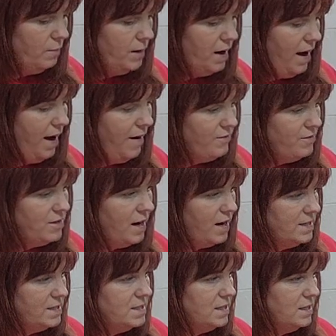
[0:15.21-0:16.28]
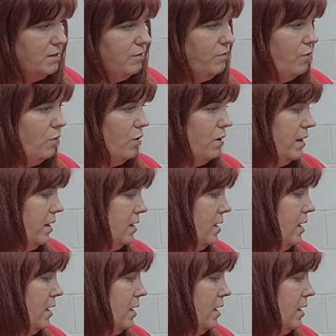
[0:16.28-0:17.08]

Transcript: but I have an idea for it.